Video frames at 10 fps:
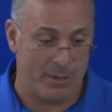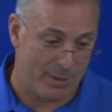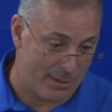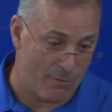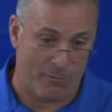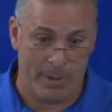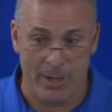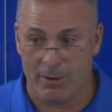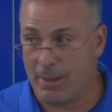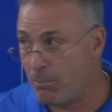I mean, you got to go from
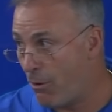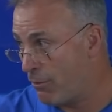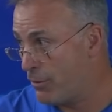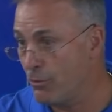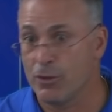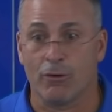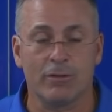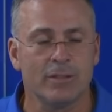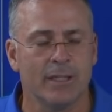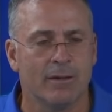here to that ball to your
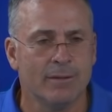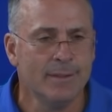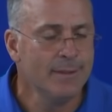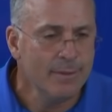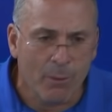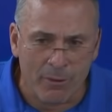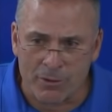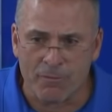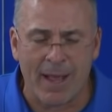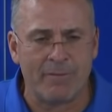you know whether
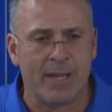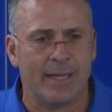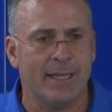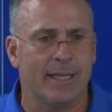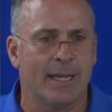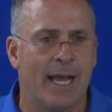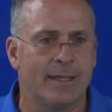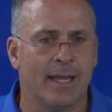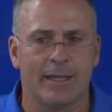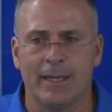it's a five technique, a nine
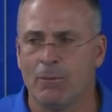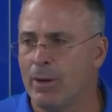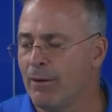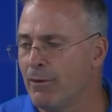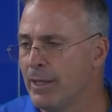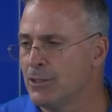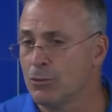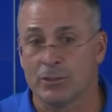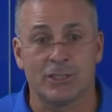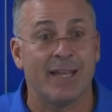technique, whatever it is,
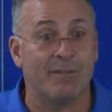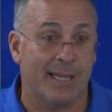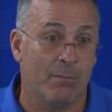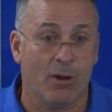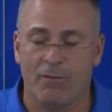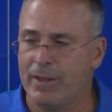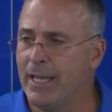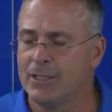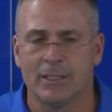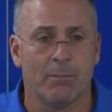or a safety coming off
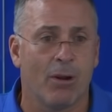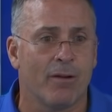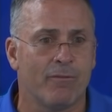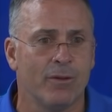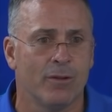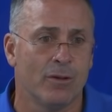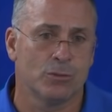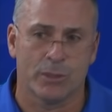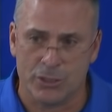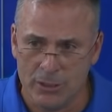the edge. And they brought a few of
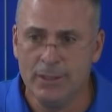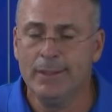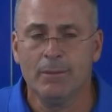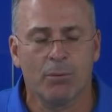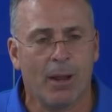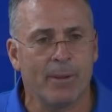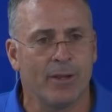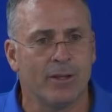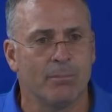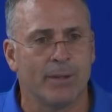those, which probably
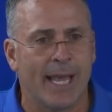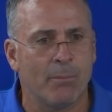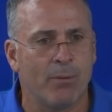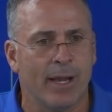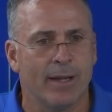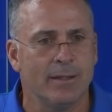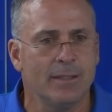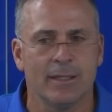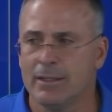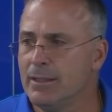a good game plan
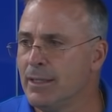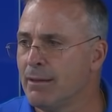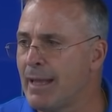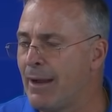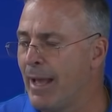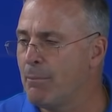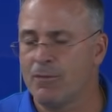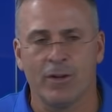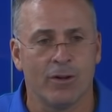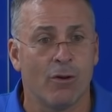in a, in a loud
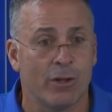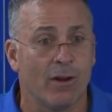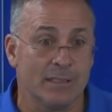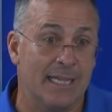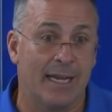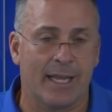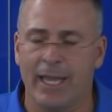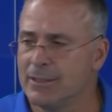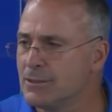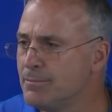atmosphere, knowing you're on silent
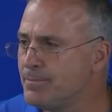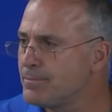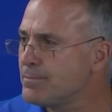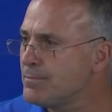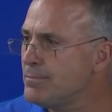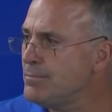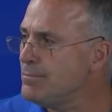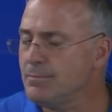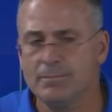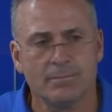cadence. How
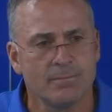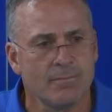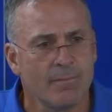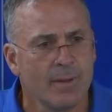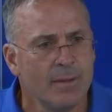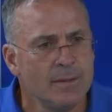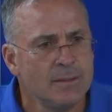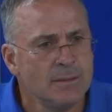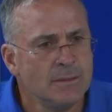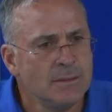did uh, Izzy and
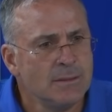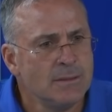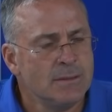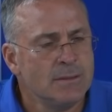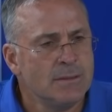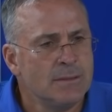Vince out?